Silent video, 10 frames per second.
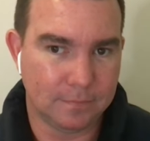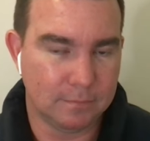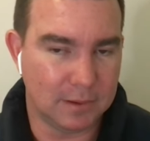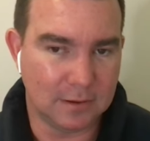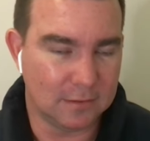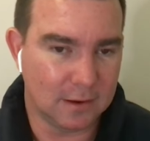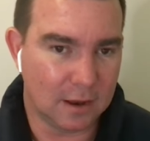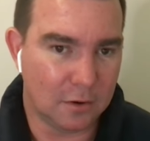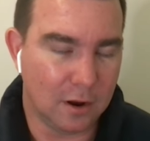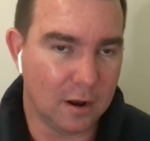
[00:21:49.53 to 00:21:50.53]
Because, you
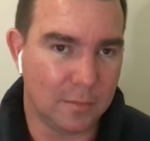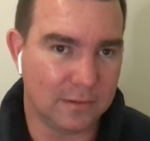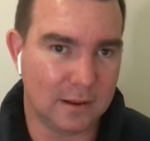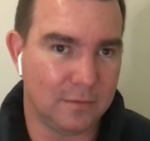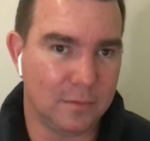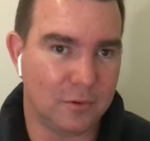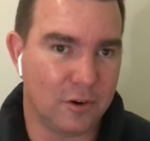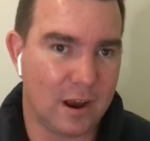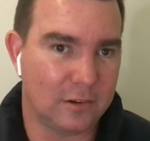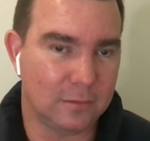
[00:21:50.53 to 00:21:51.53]
know, 99% of them are
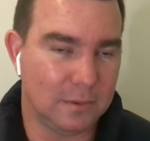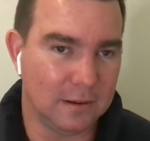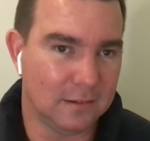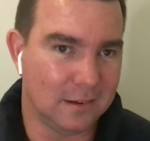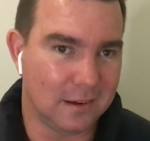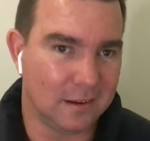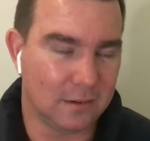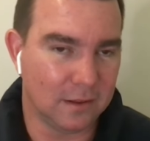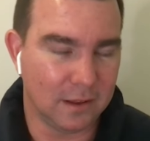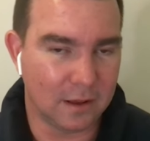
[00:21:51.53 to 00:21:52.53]
trash because, you know,
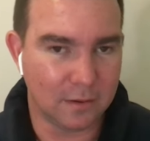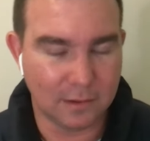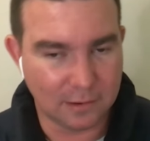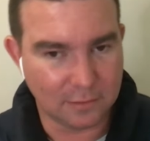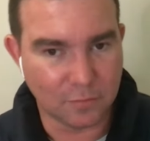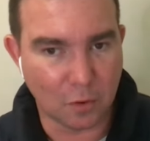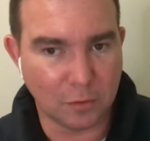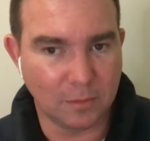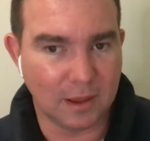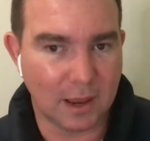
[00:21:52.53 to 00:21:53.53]
like, you know, it is a
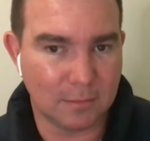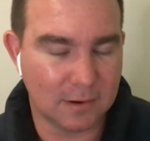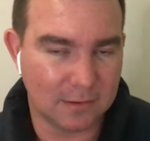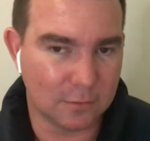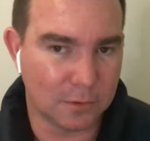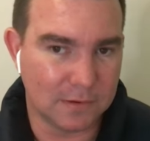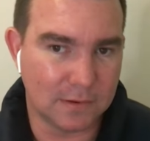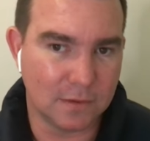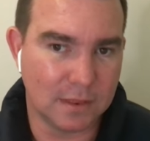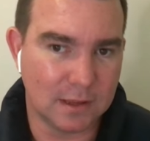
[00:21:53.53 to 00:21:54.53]
volume game and it is all these
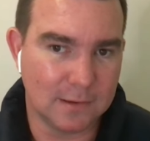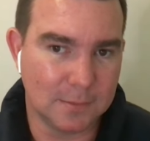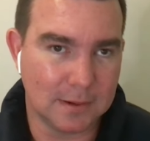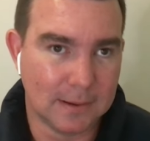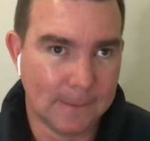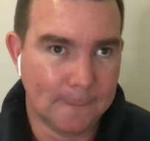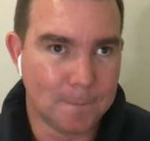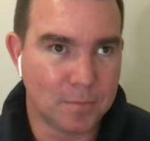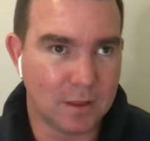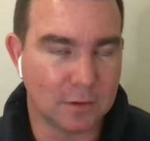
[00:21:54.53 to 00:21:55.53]
different things. But
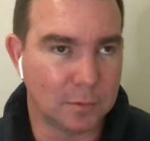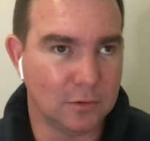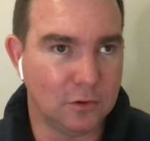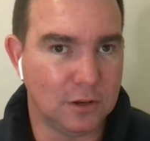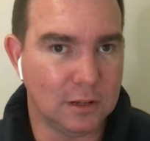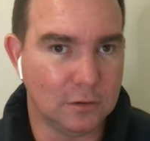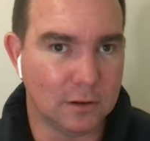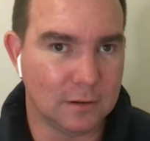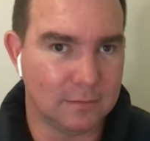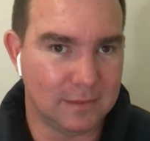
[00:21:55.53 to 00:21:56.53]
I suppose you need to
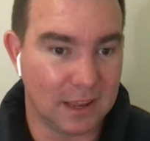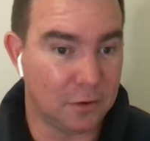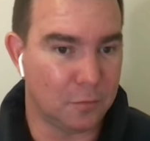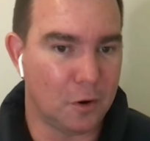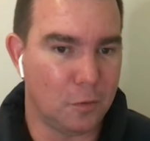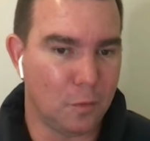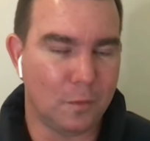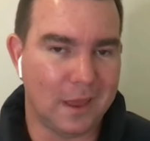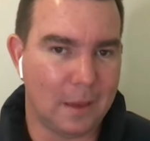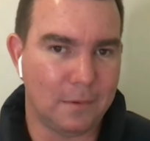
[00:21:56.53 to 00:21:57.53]
look at down the road. What
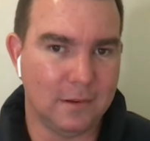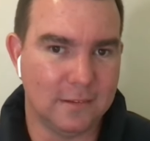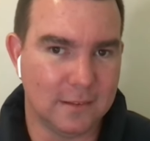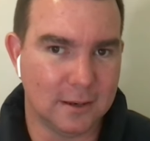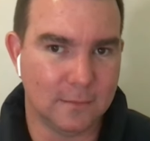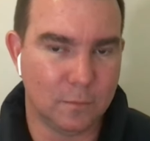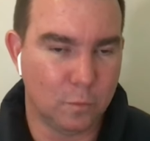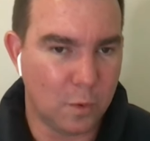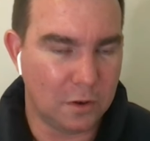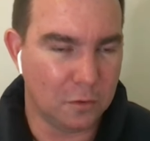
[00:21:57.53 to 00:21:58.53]
will happen is that
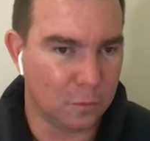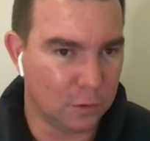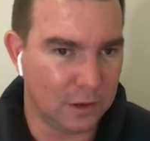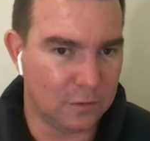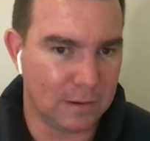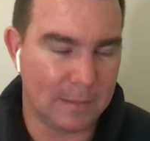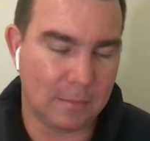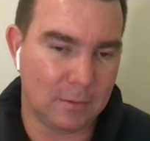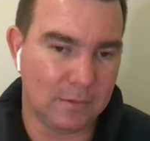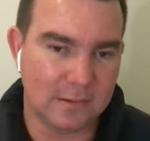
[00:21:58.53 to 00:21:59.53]
when you're looking to wrap
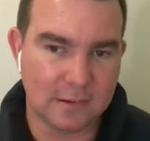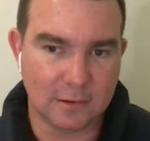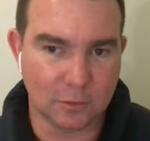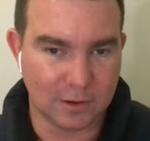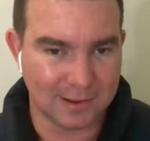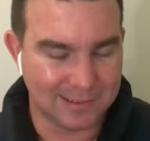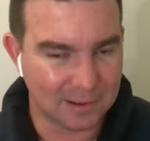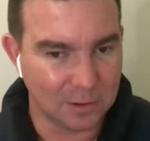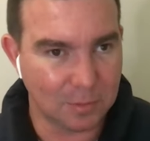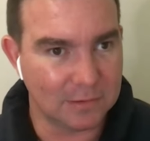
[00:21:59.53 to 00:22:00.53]
up your business, you're looking to
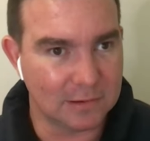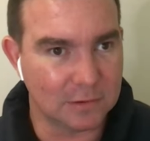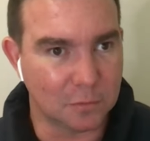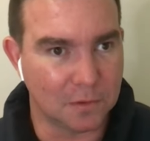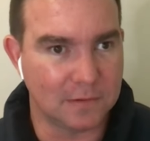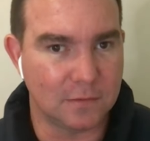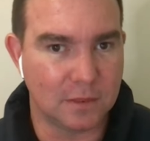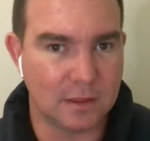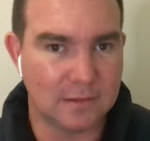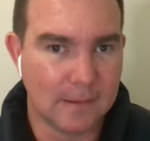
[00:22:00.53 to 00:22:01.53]
sell your business, all these
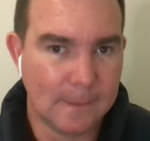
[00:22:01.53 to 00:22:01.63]
different things,